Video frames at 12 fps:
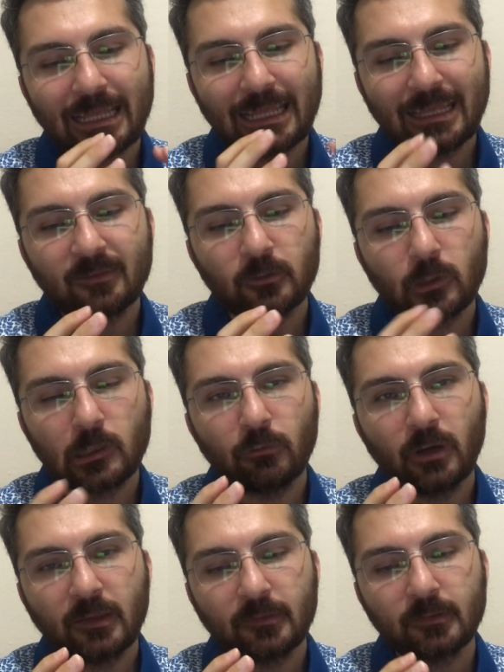is
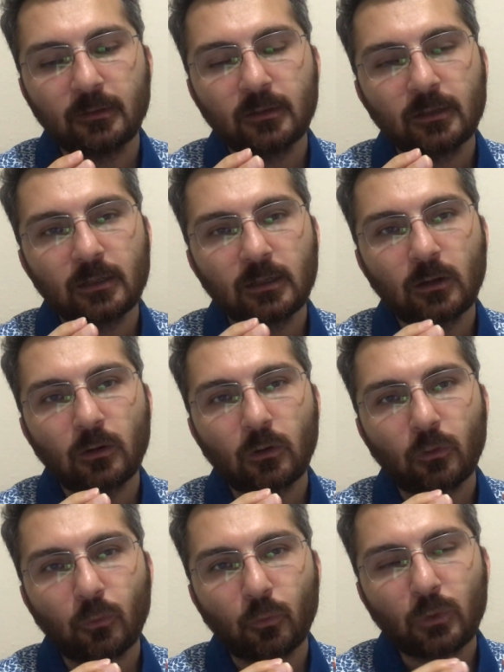greater
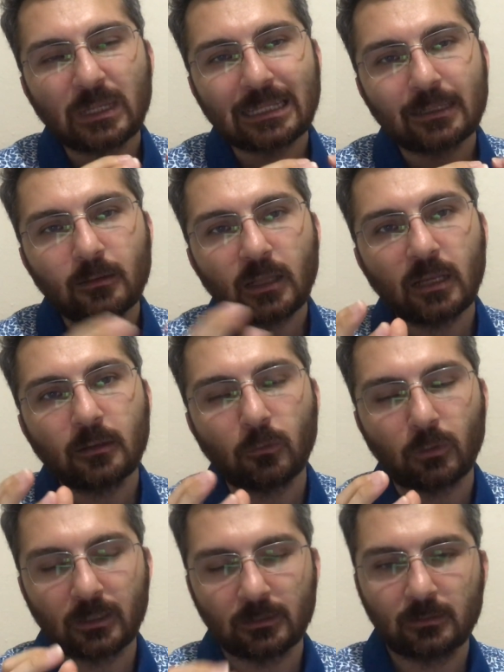with the later
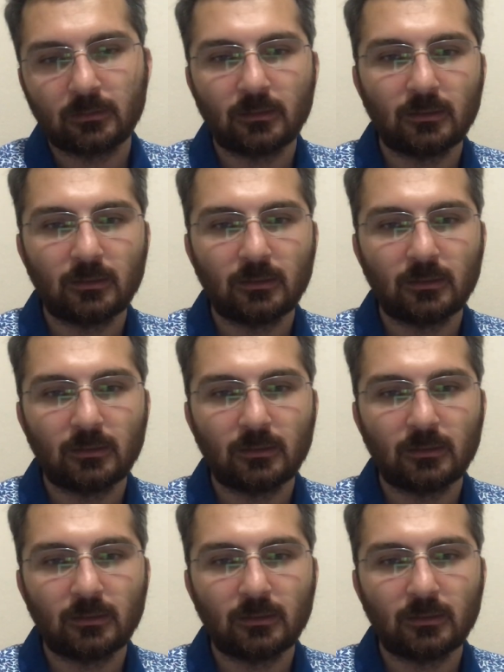one.